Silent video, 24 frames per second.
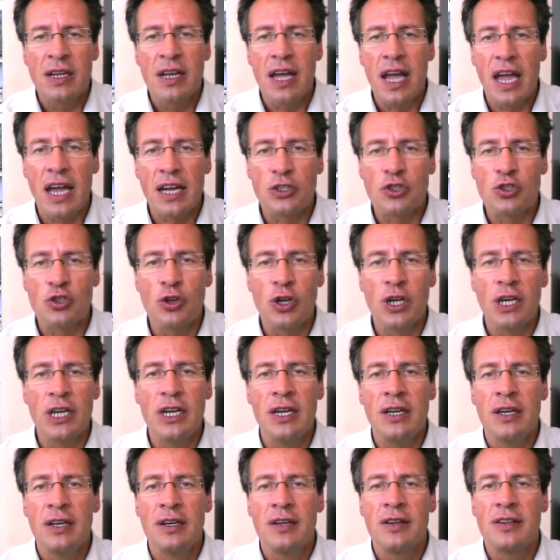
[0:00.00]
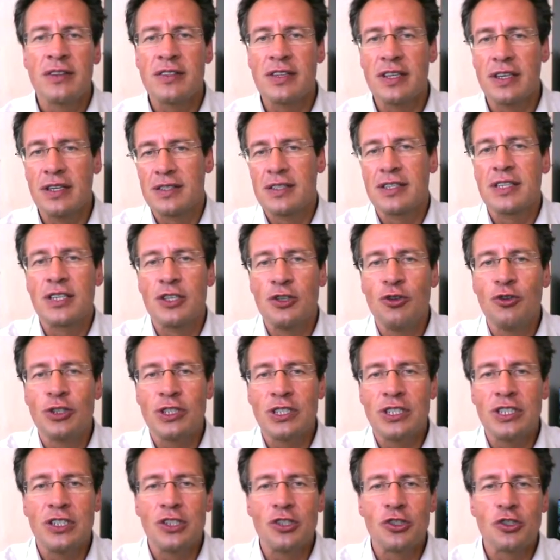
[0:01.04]
actually the
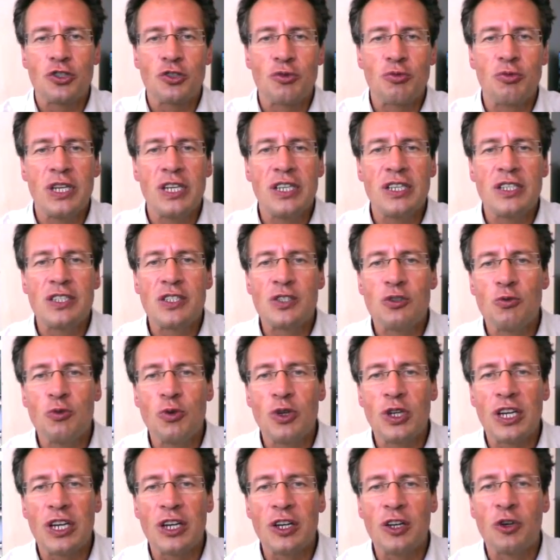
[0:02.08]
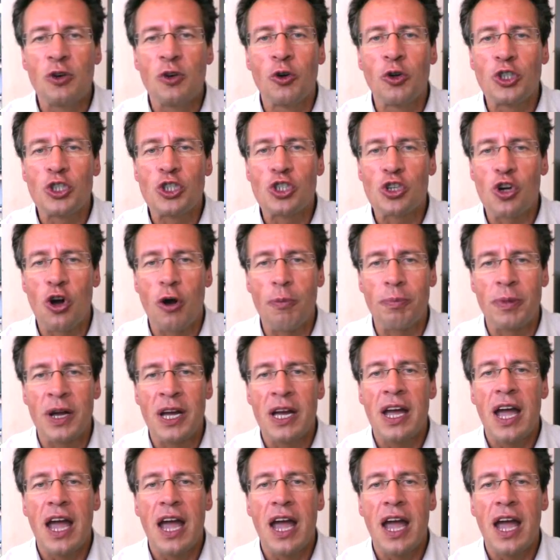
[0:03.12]
security industry is doing a good job.